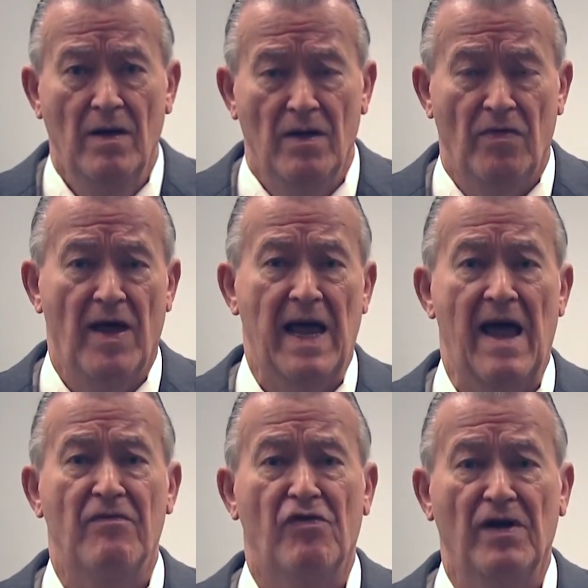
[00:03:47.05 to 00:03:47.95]
that they
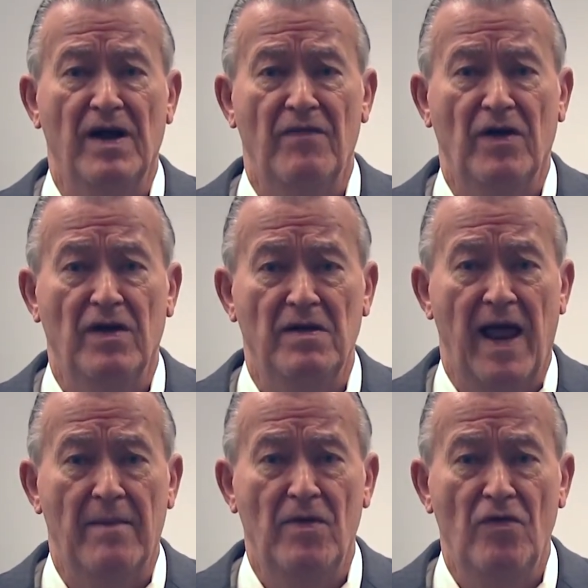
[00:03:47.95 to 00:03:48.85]
have significant
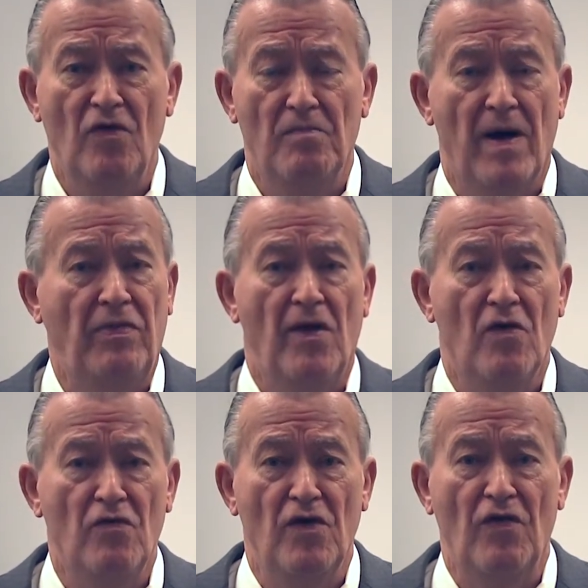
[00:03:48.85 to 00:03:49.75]
damages, but
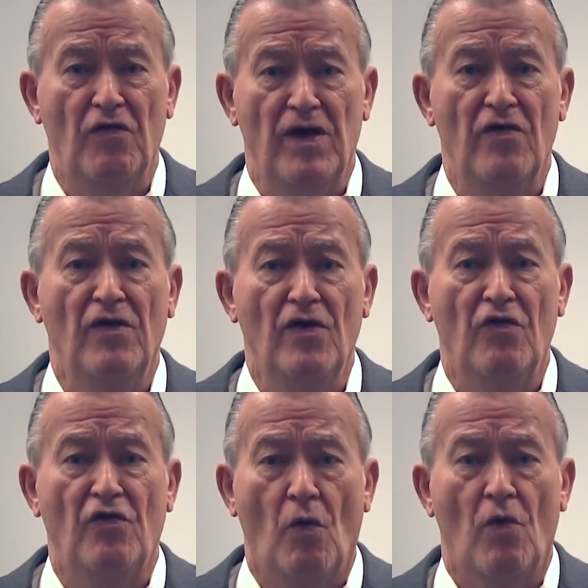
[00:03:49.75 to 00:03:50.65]
there just isn't a
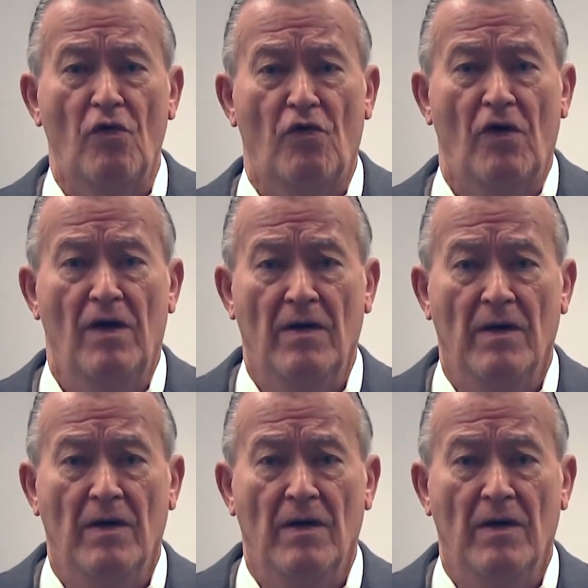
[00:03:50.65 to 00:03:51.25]
source